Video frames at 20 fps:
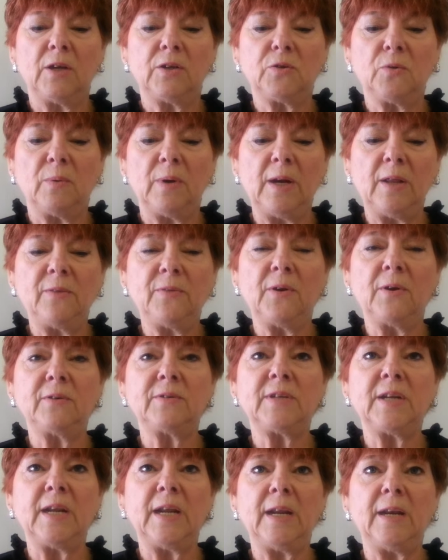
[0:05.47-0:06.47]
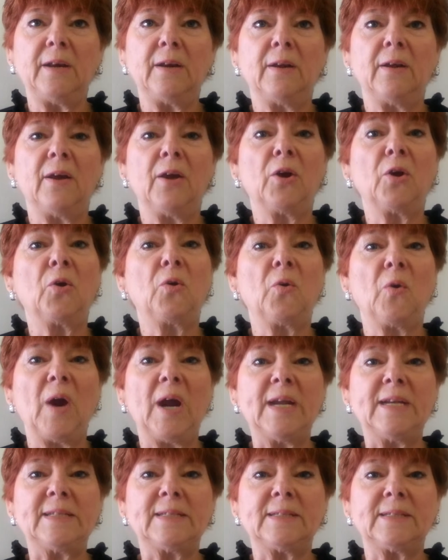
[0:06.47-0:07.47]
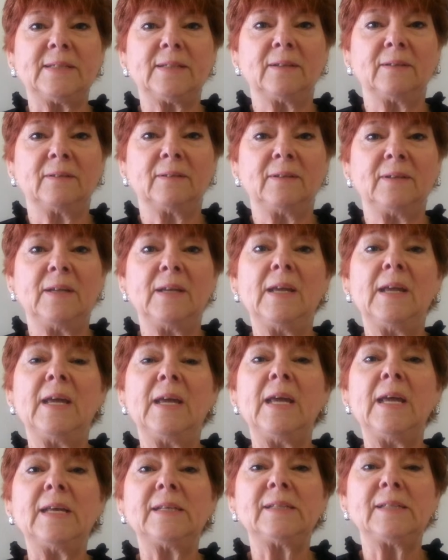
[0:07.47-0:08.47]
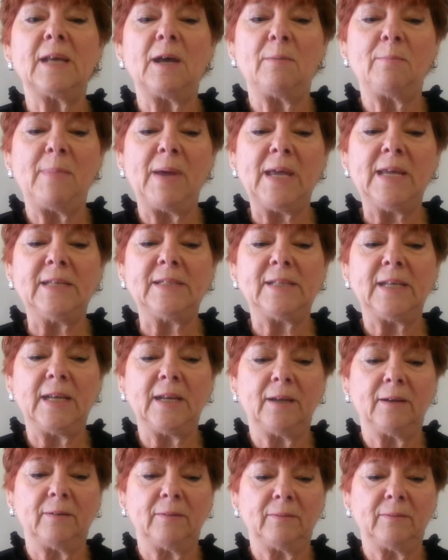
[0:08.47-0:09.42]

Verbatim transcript: 2013 Grace. It's amazing.